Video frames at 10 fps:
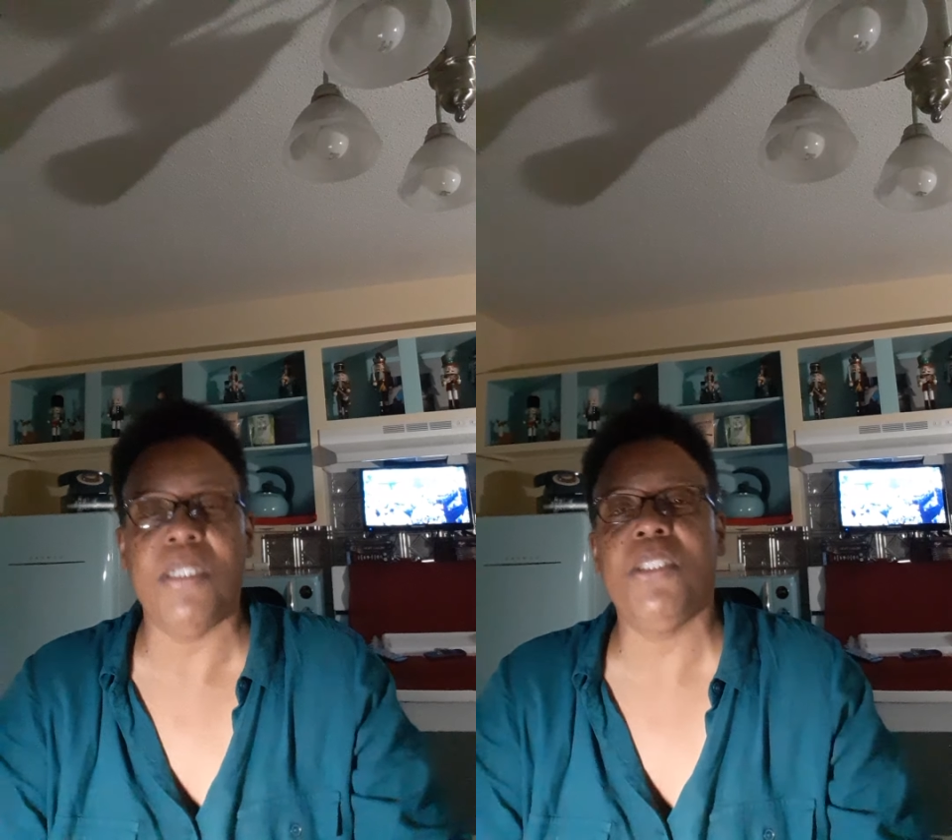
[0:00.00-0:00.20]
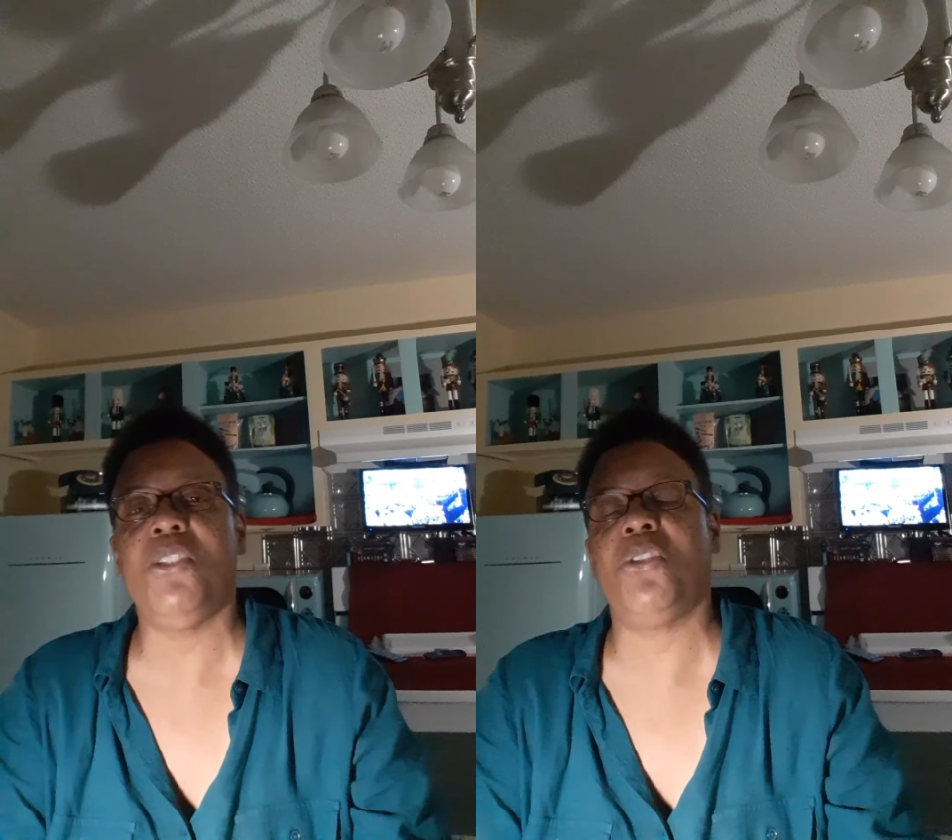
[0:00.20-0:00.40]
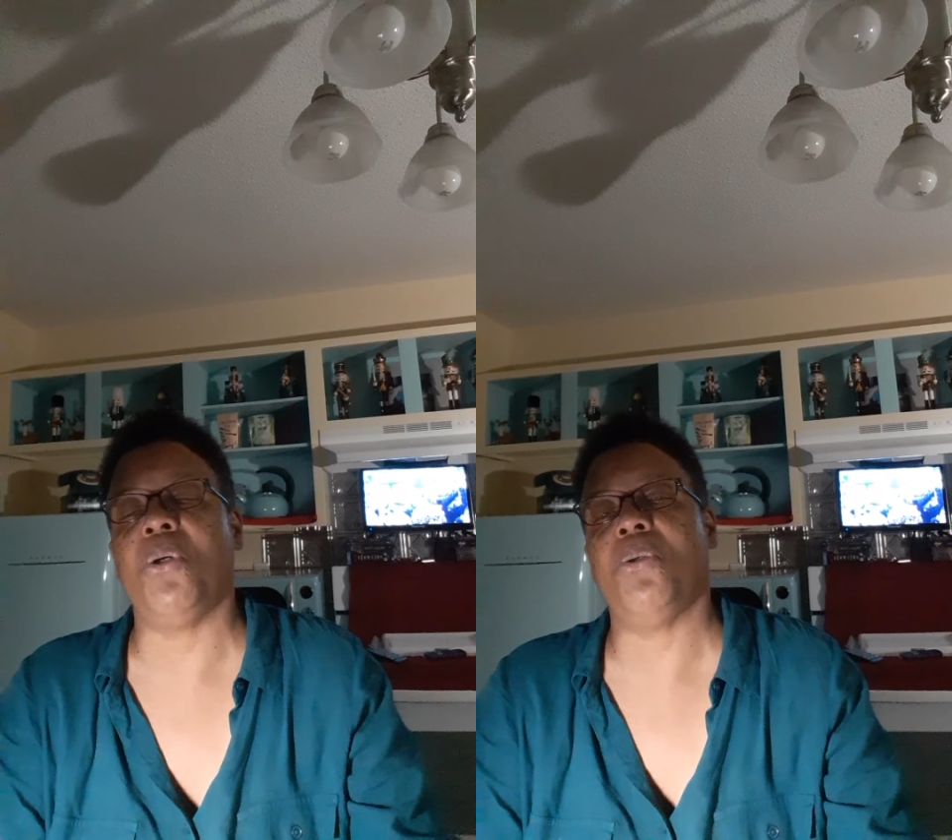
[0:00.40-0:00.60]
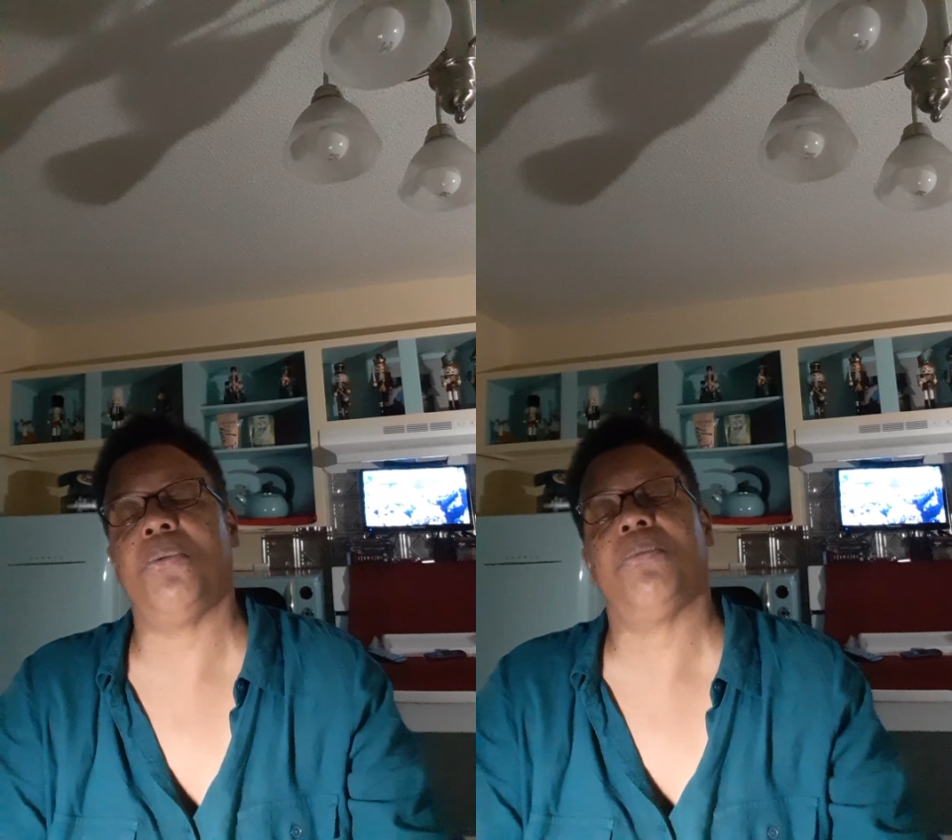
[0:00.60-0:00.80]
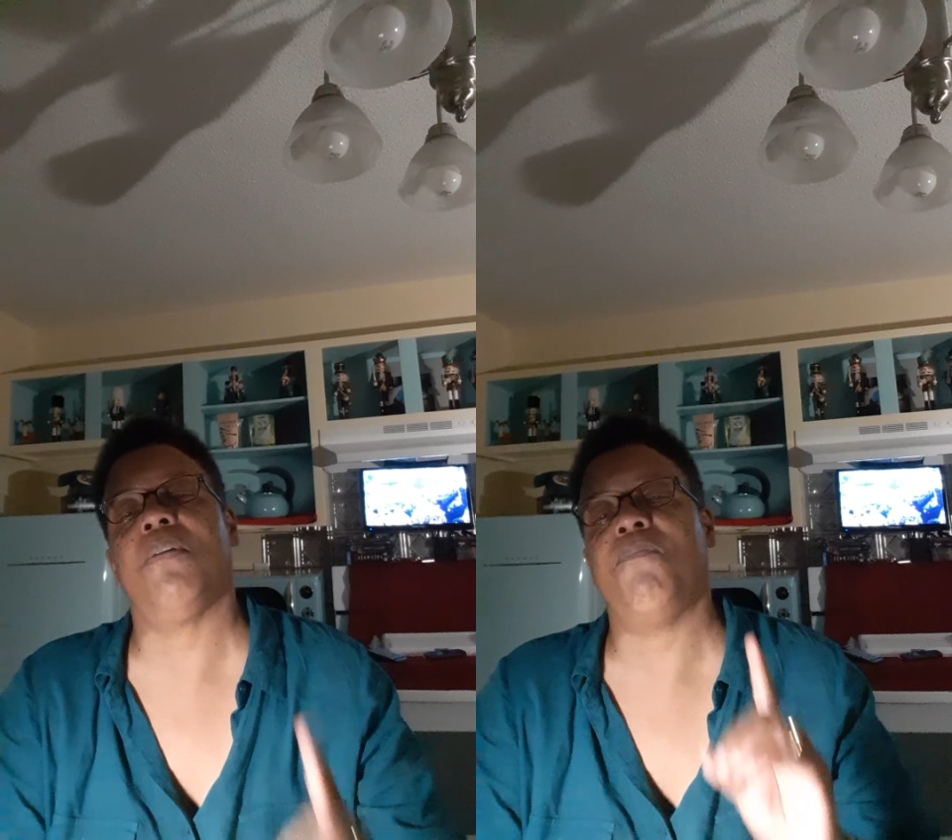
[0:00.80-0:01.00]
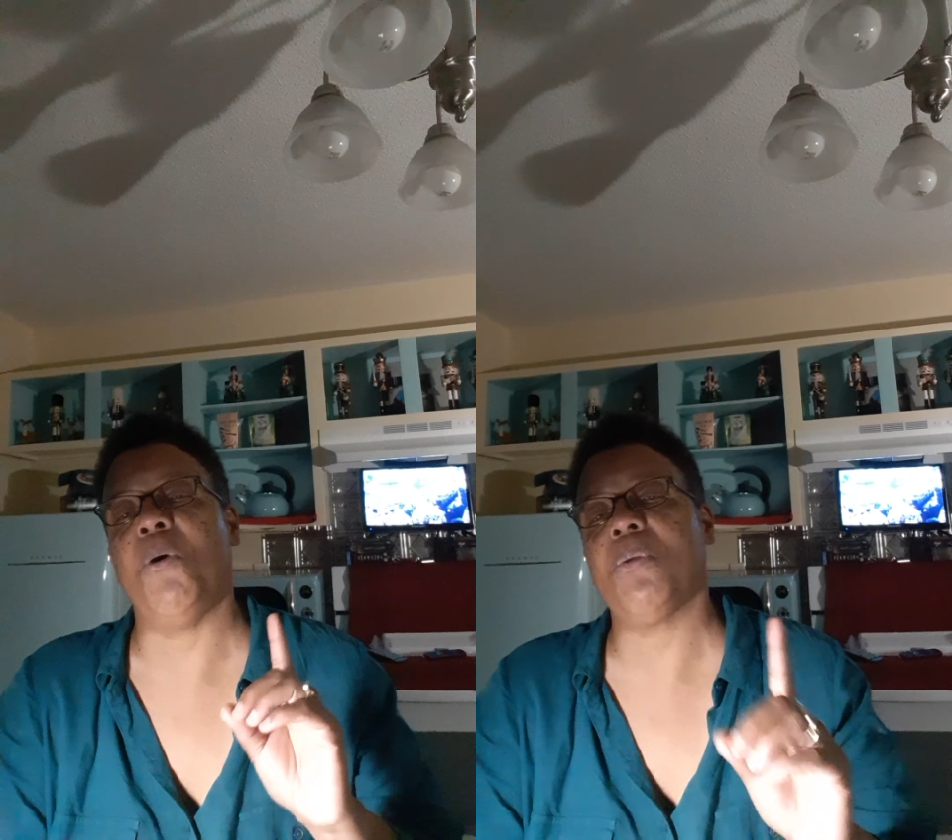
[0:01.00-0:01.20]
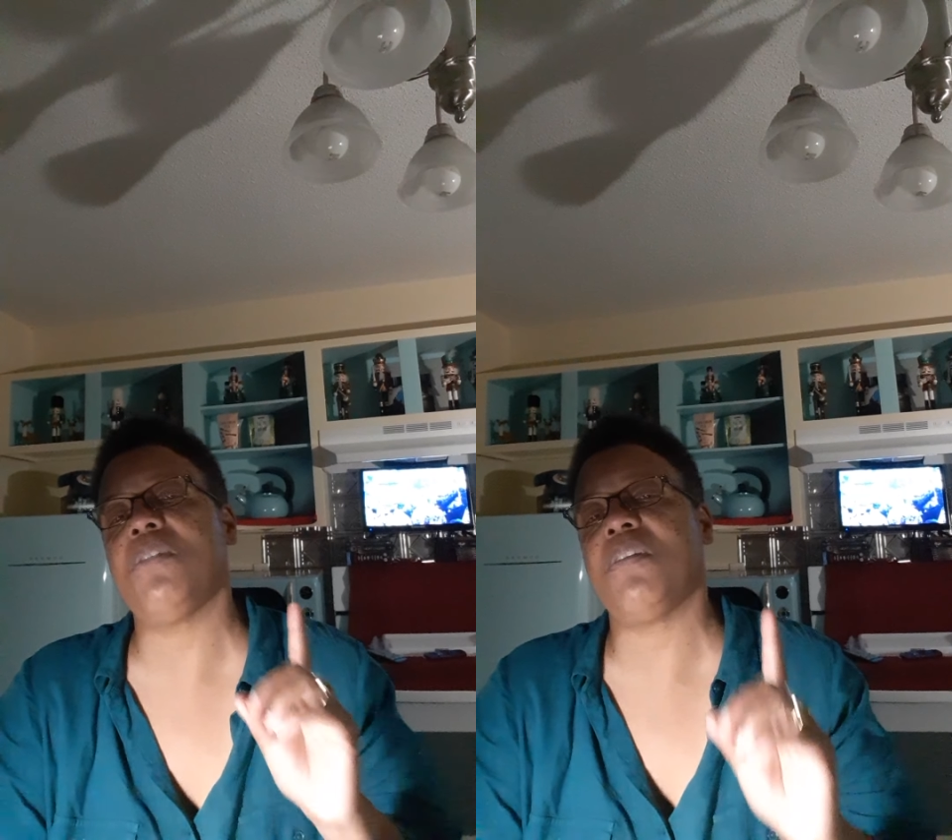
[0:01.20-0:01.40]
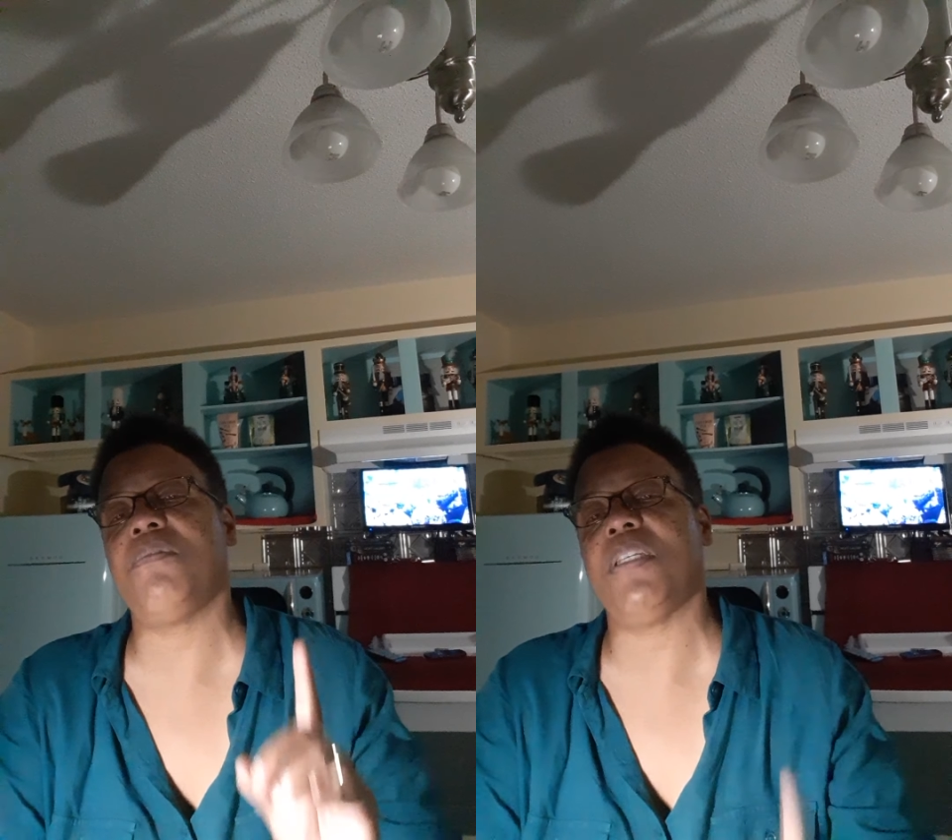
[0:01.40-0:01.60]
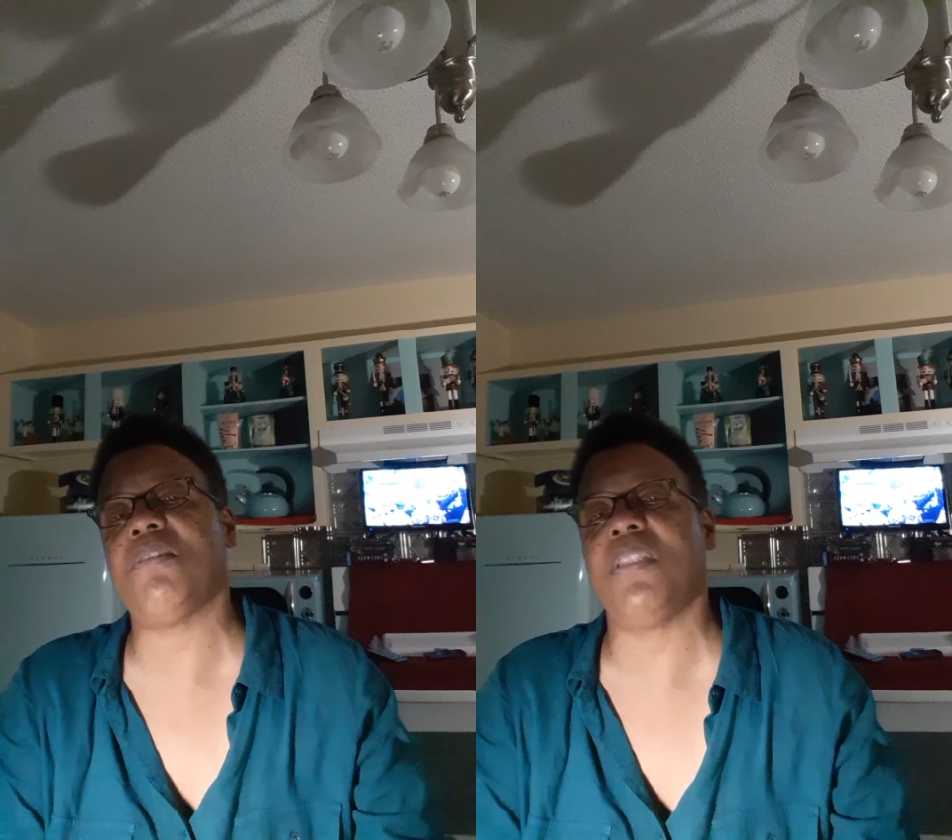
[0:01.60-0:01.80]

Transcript: So the focus of this